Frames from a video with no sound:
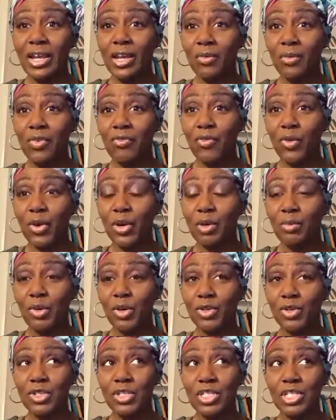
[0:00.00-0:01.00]
Henry Ford
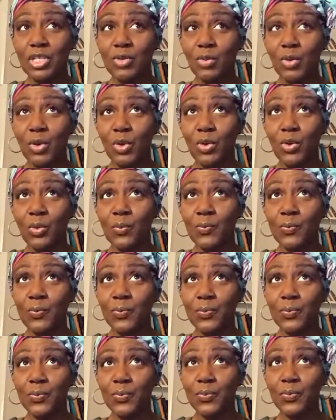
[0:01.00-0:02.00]
Emergency Room,
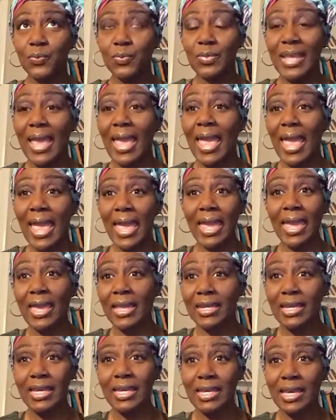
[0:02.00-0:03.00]

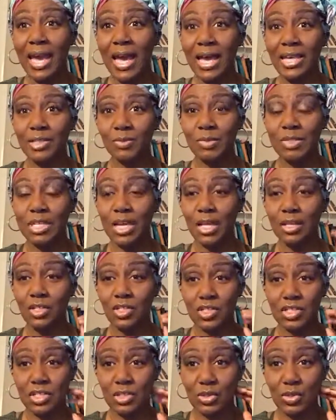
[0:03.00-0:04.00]
and in
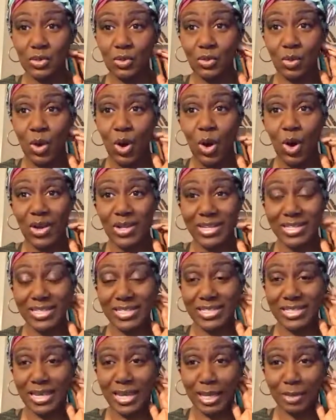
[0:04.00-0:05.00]
cosmetology school, all at the
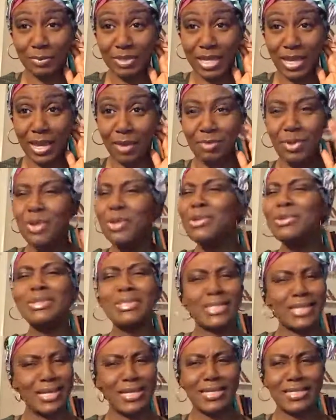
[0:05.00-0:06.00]
same time. Who
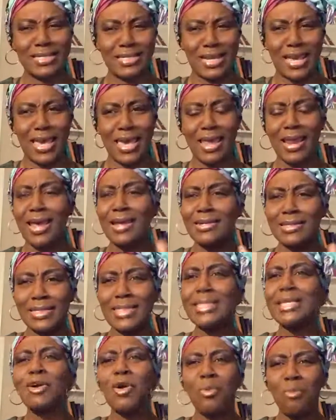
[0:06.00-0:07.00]
does that? And a
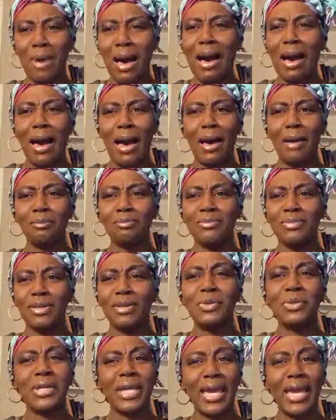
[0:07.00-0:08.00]
single mom.
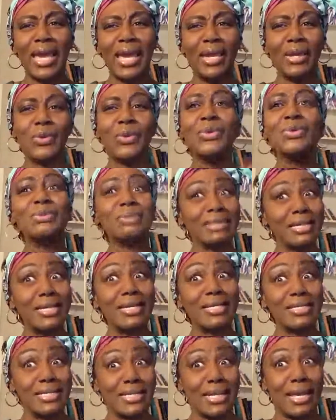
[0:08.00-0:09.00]
Okay, who
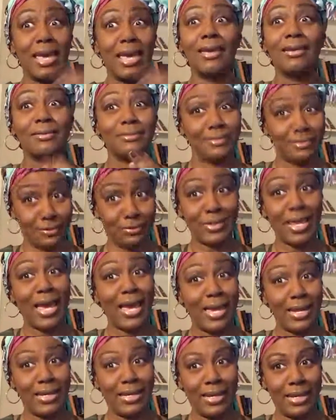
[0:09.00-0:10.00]
does that?
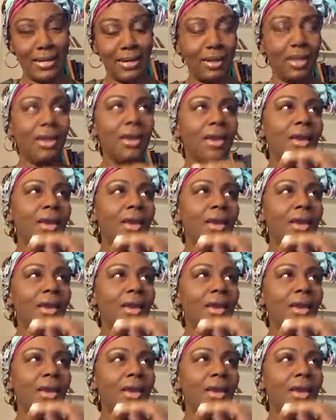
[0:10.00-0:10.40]
I did it.